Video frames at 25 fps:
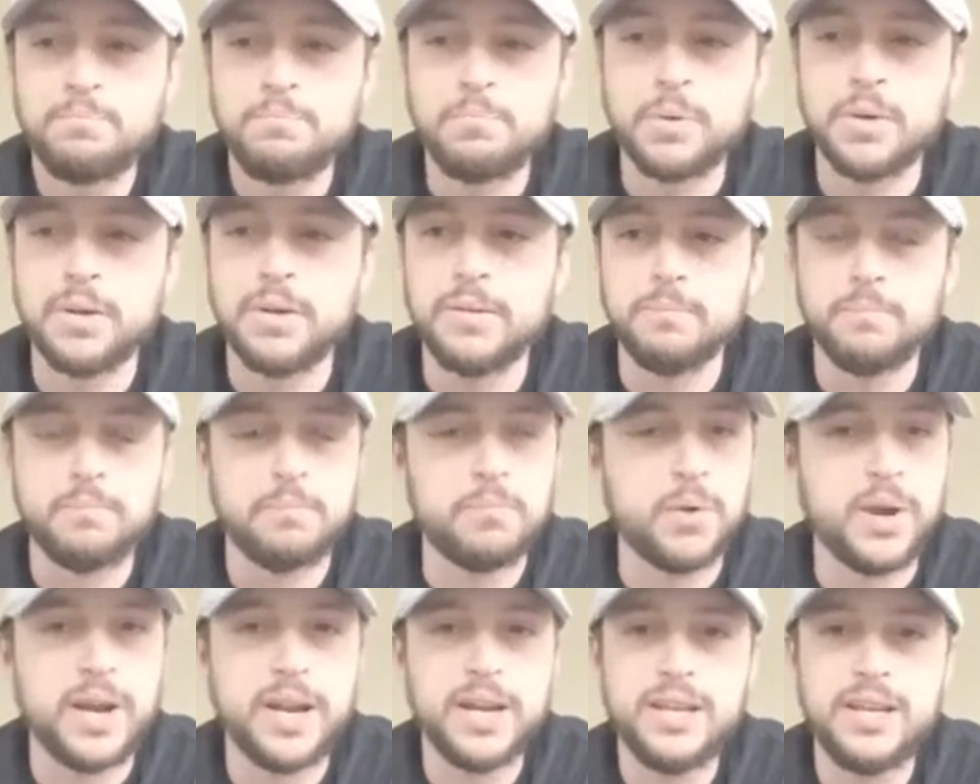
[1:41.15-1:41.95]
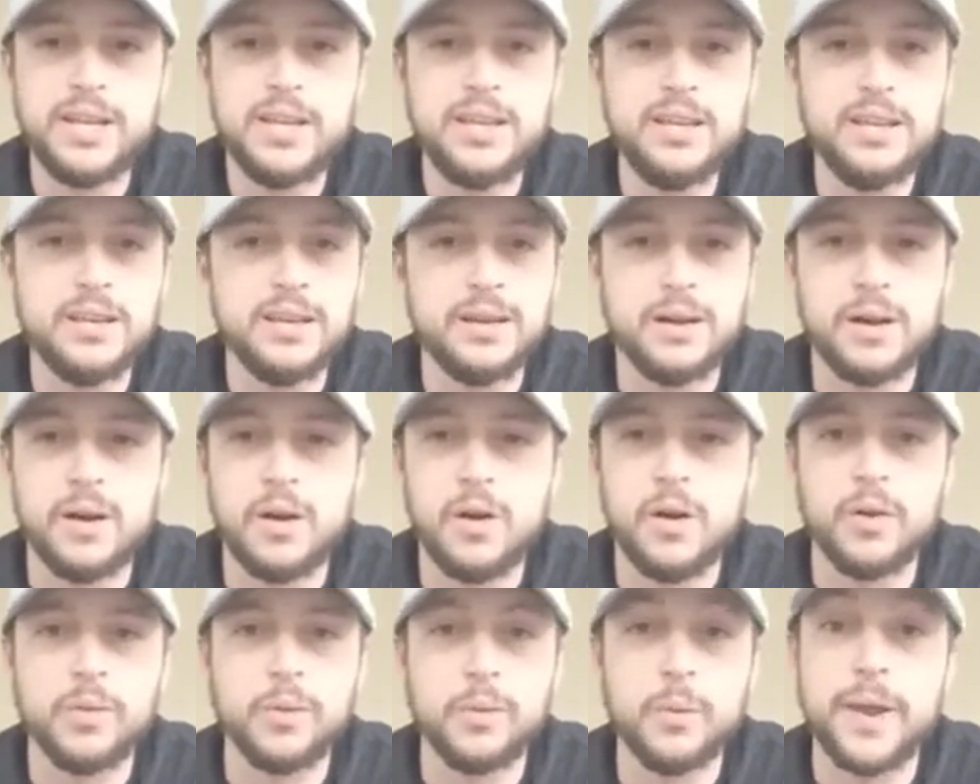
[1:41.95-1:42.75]
but brandy
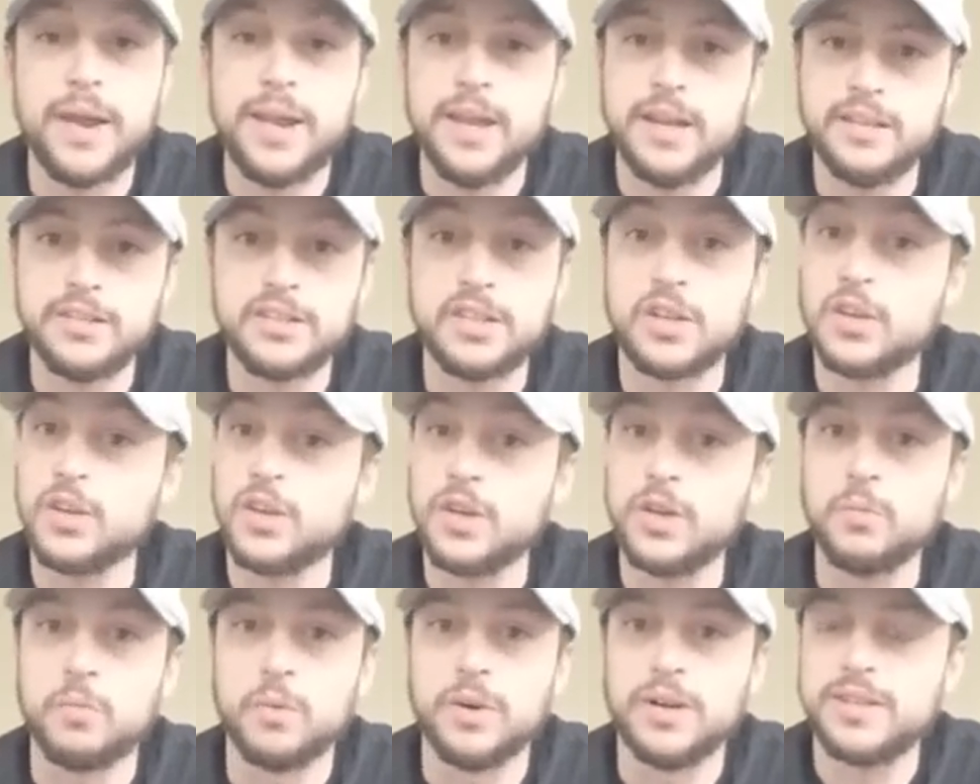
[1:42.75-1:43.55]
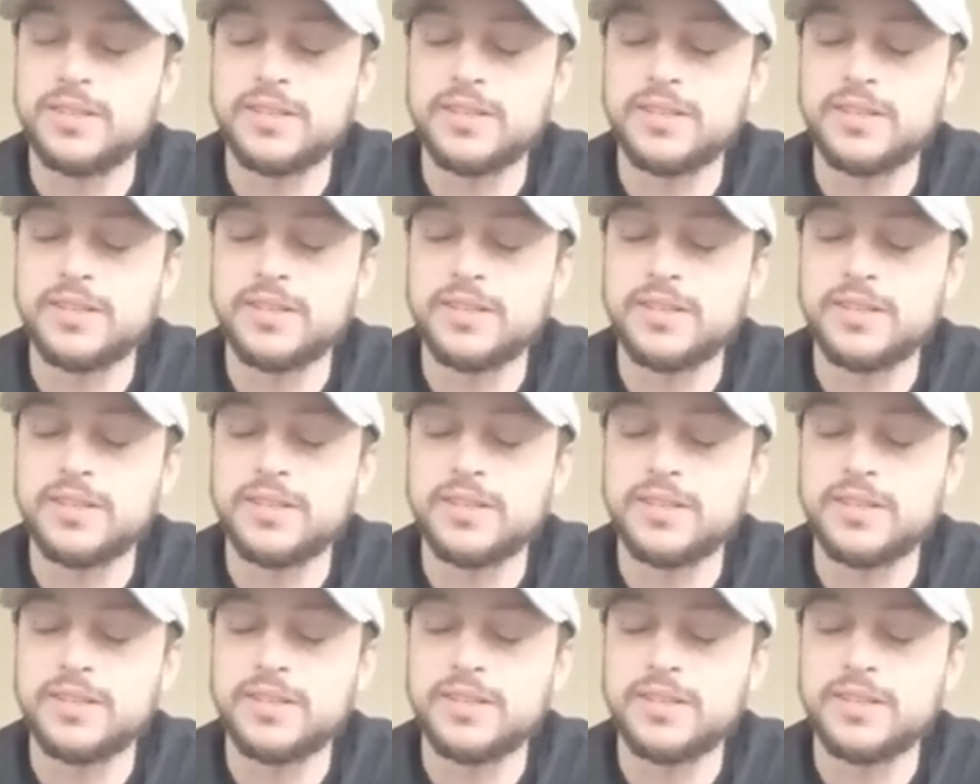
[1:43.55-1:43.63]
all the way, and it's a good one.